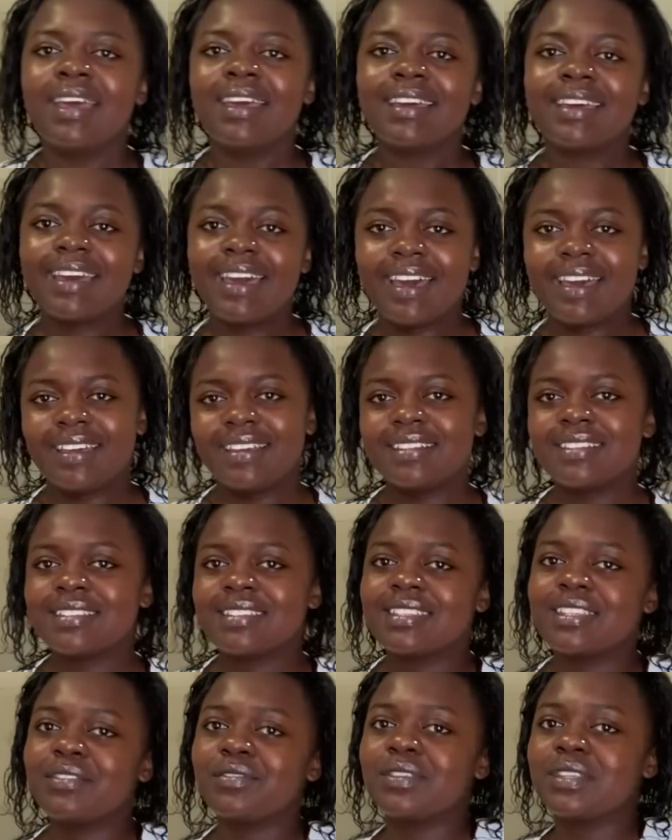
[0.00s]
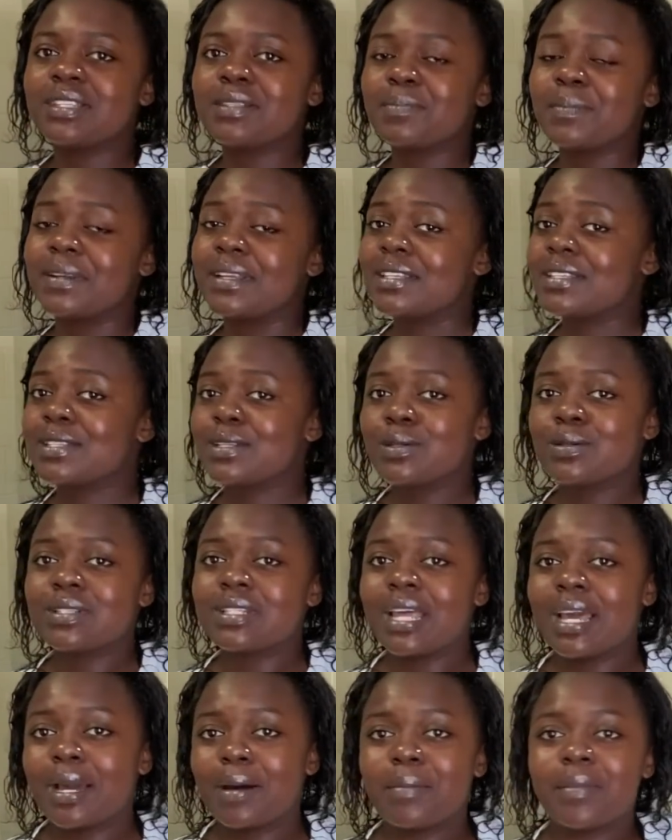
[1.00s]
Guys, if this place looks
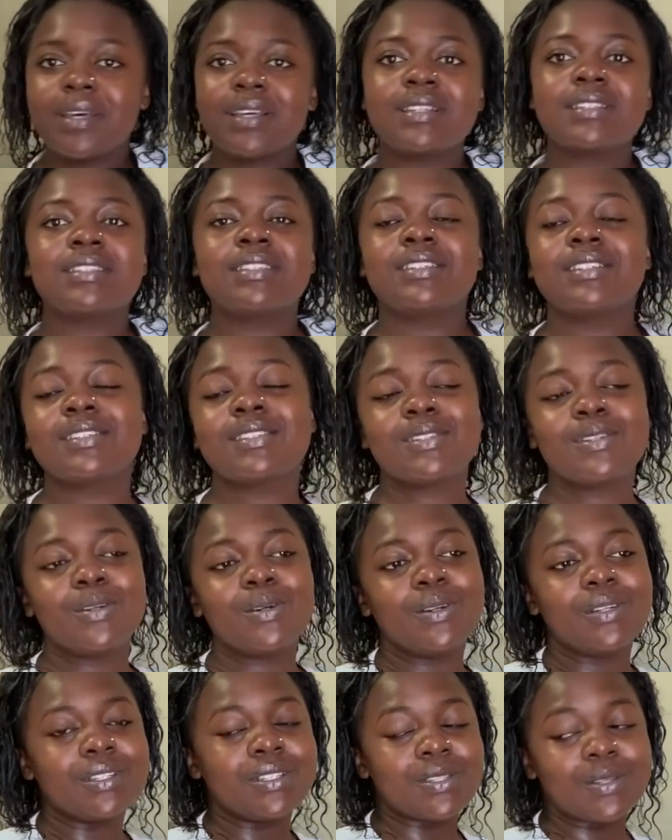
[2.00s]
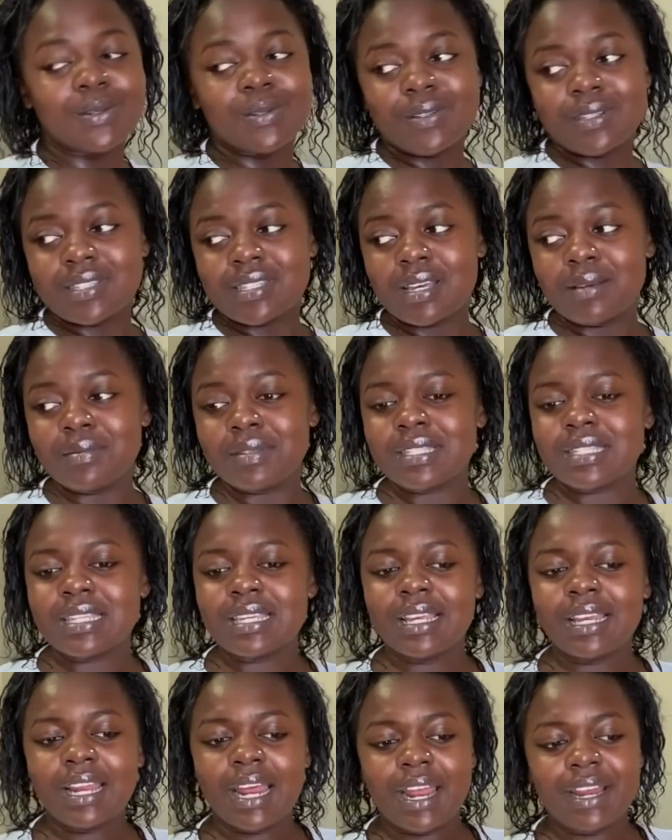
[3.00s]
like a mess, just know it's because I'm
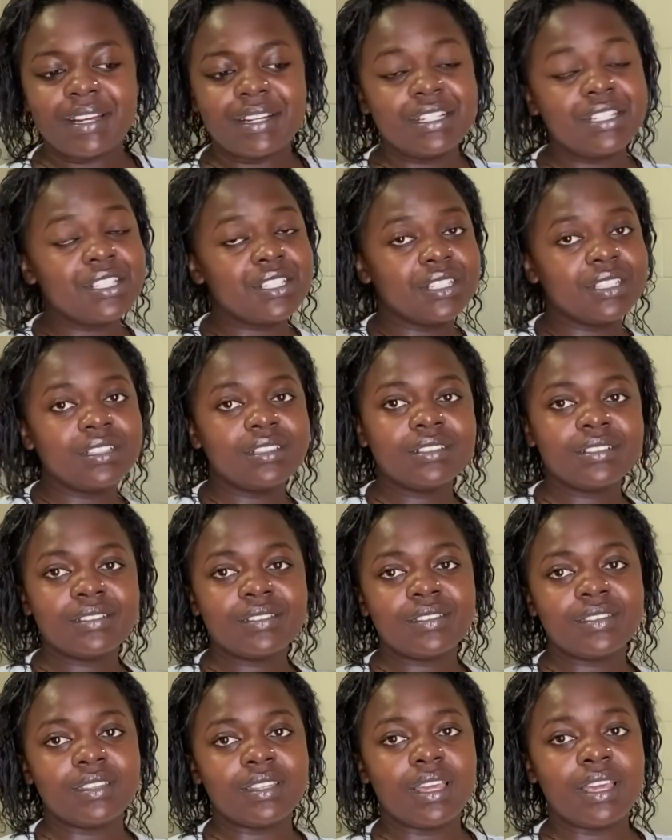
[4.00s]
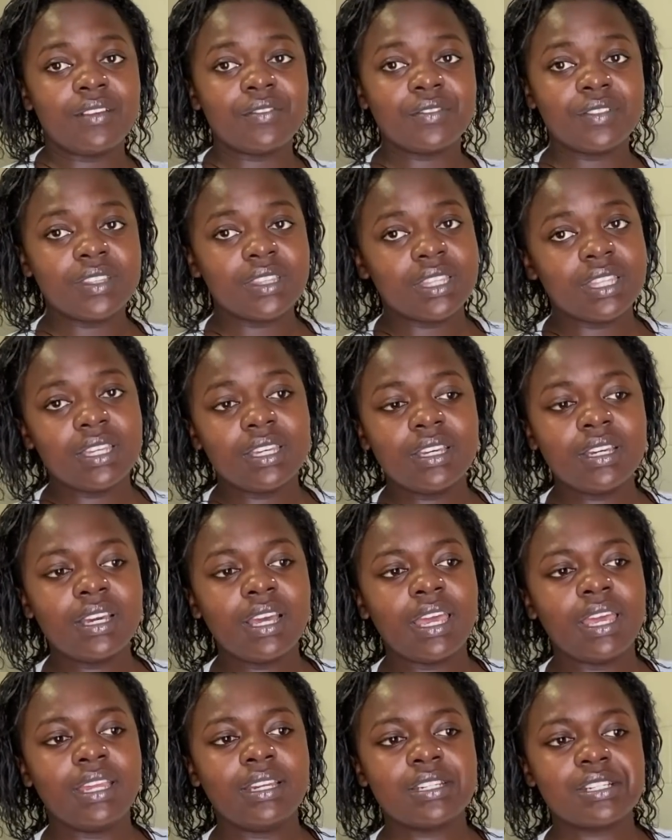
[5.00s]
still arranging everything
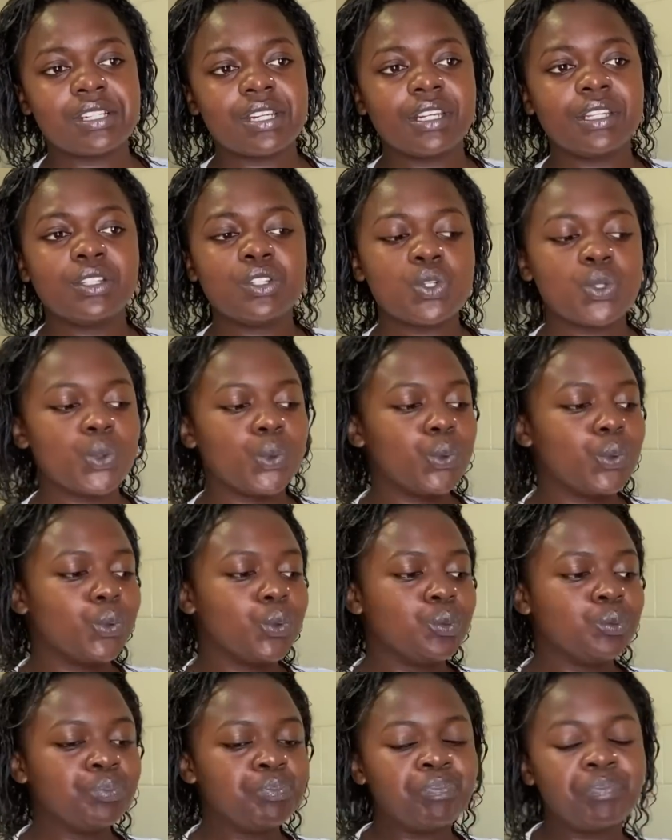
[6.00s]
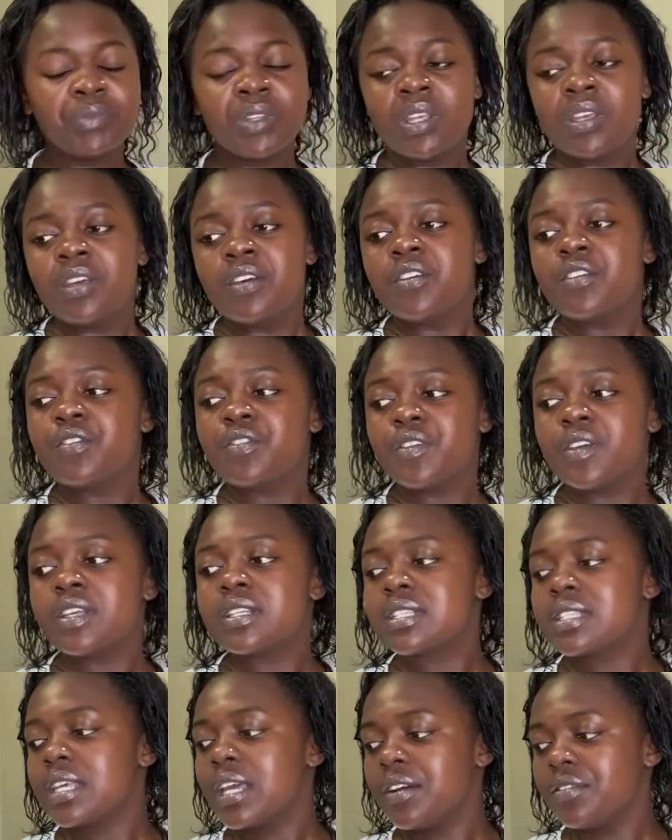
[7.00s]
and trying to
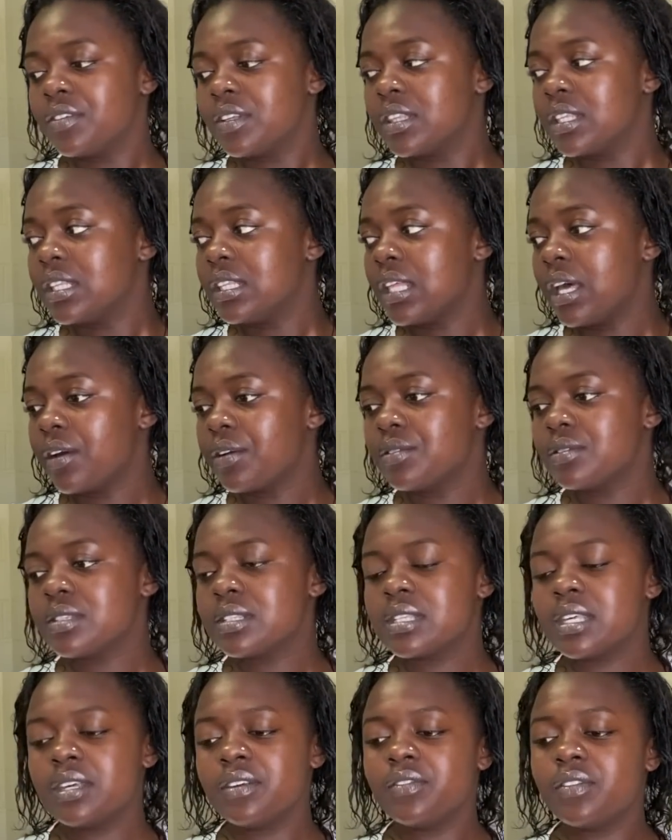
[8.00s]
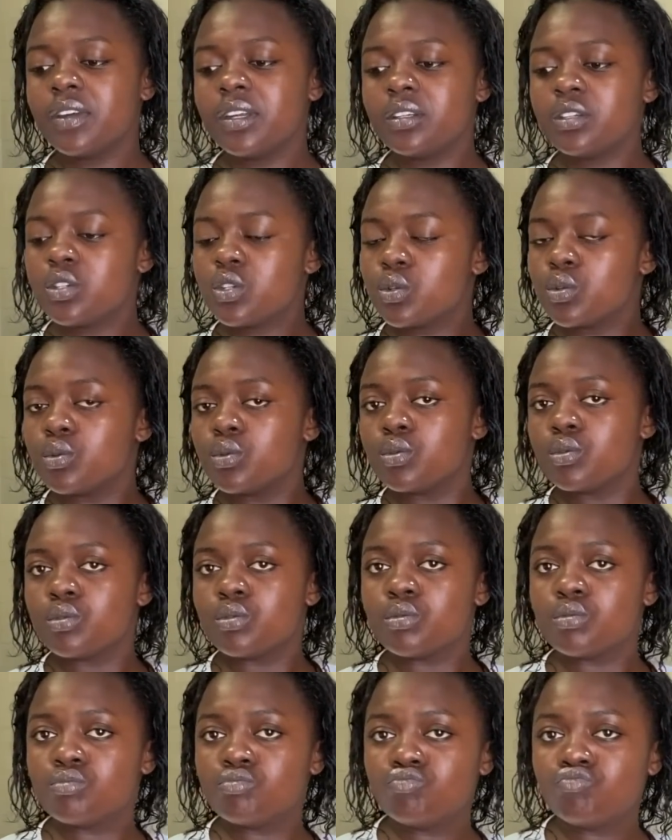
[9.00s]
fix everything that was given
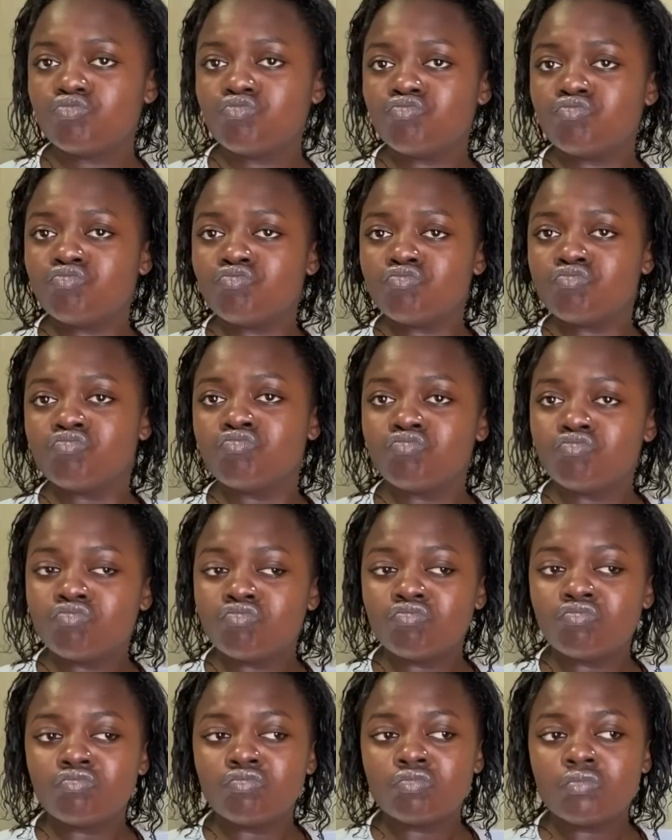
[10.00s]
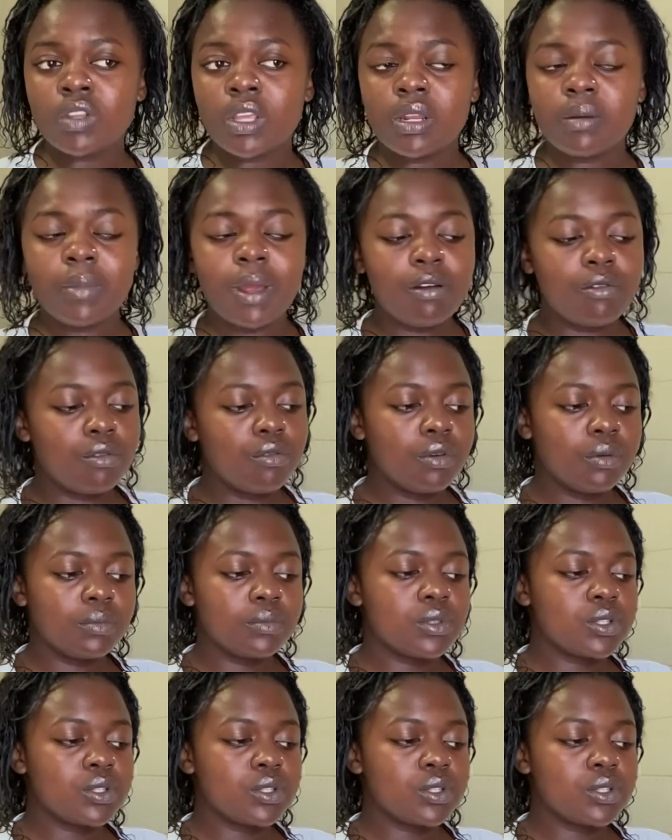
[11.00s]
to in my room.